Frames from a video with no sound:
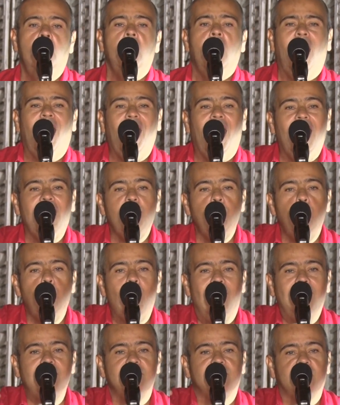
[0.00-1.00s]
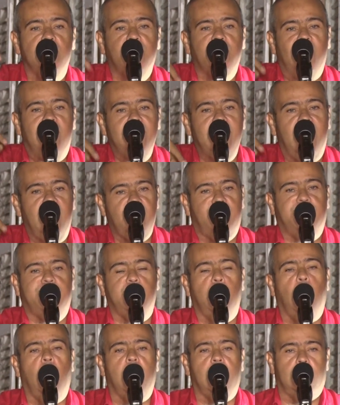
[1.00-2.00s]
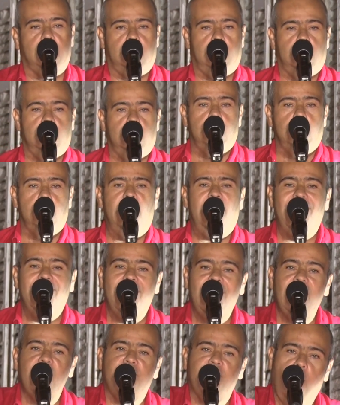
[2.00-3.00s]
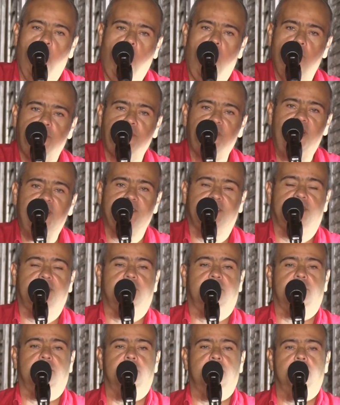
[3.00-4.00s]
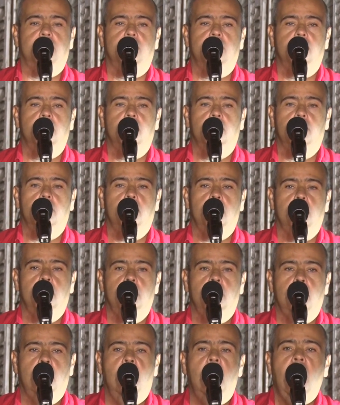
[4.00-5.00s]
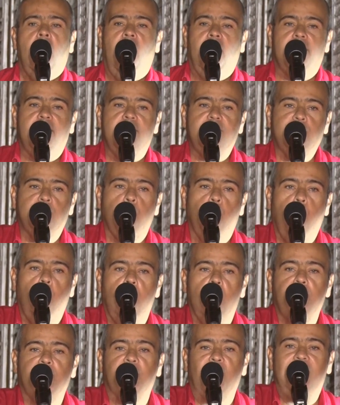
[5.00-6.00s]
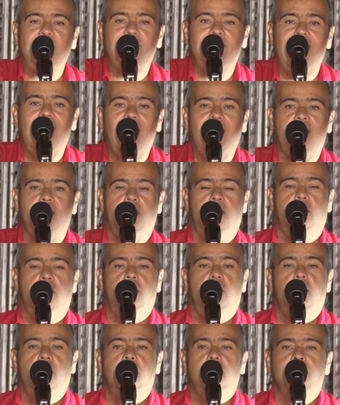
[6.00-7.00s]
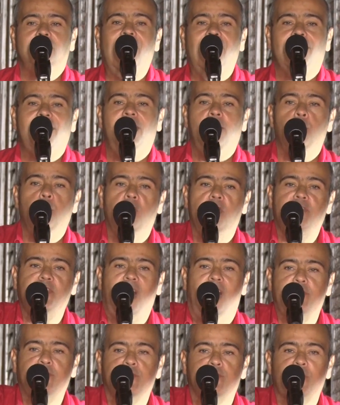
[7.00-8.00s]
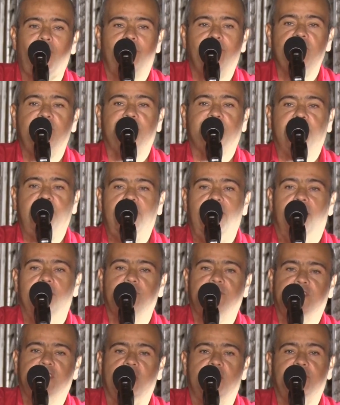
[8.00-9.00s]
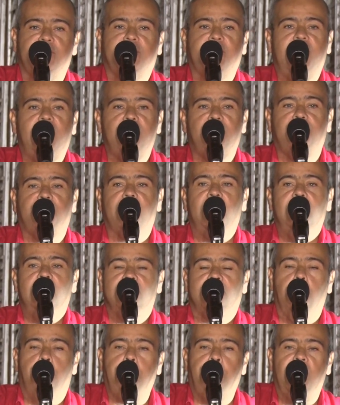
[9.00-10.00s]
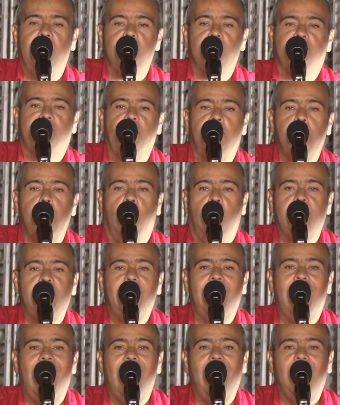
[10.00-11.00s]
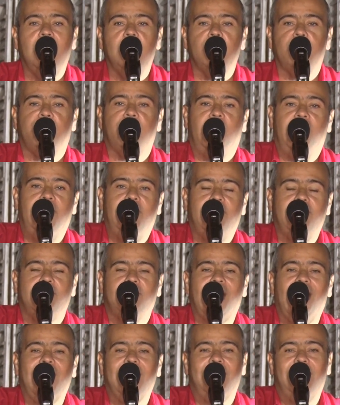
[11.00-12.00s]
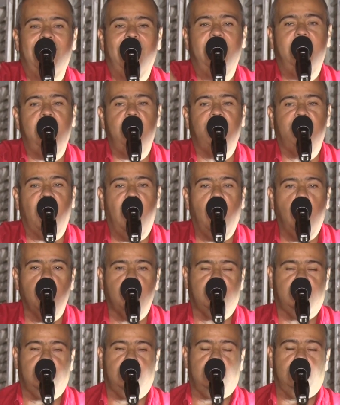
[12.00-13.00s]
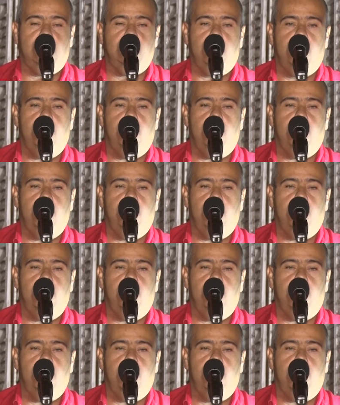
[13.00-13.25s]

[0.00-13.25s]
And I went to Frandell Stewart in his office. And I told Frandell that it was a travesty of justice to put somebody else in that lady's house.